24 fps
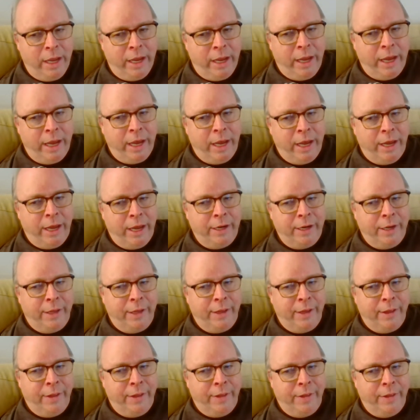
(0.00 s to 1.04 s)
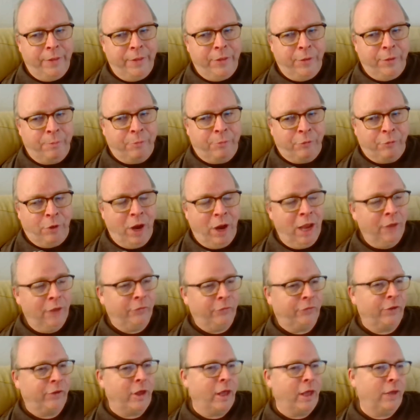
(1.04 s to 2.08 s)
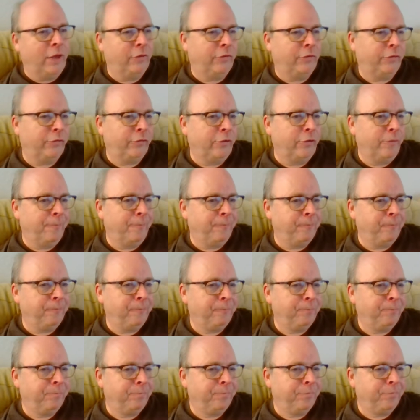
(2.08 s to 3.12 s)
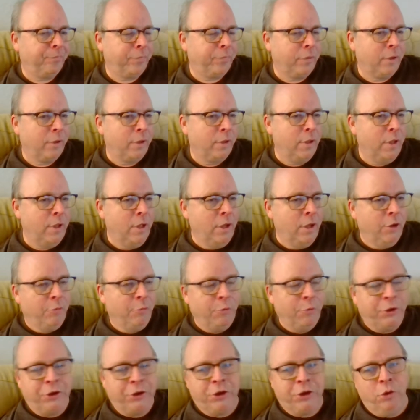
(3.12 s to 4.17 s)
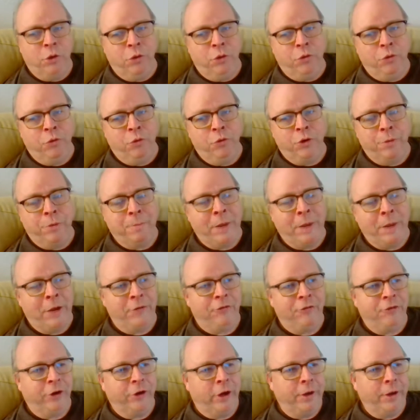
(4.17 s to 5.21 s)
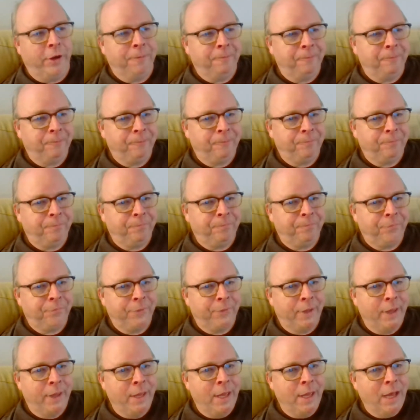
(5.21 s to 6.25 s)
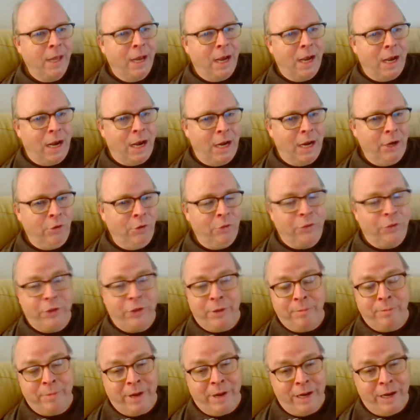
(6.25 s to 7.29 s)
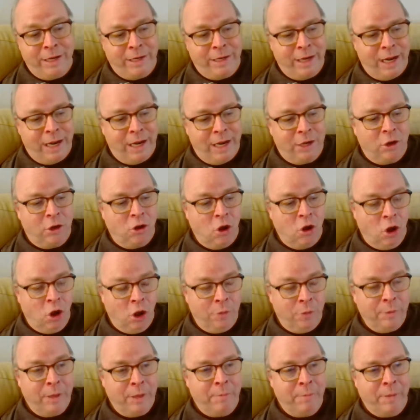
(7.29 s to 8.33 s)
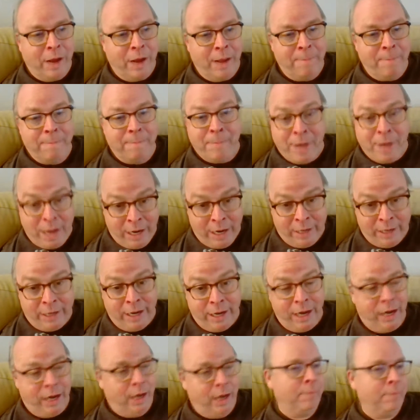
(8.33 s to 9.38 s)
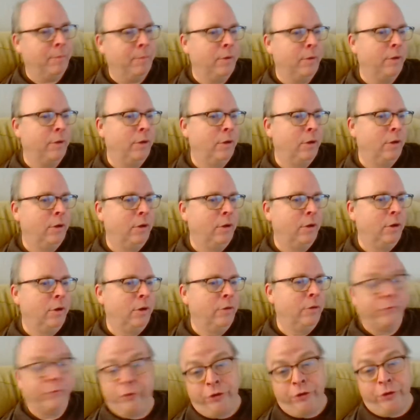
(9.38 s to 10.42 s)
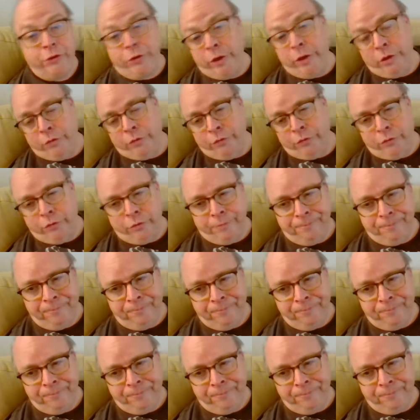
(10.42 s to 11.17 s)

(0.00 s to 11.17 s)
And the process, when you go through dementia, I don't think my dad called me by my name for 2 years,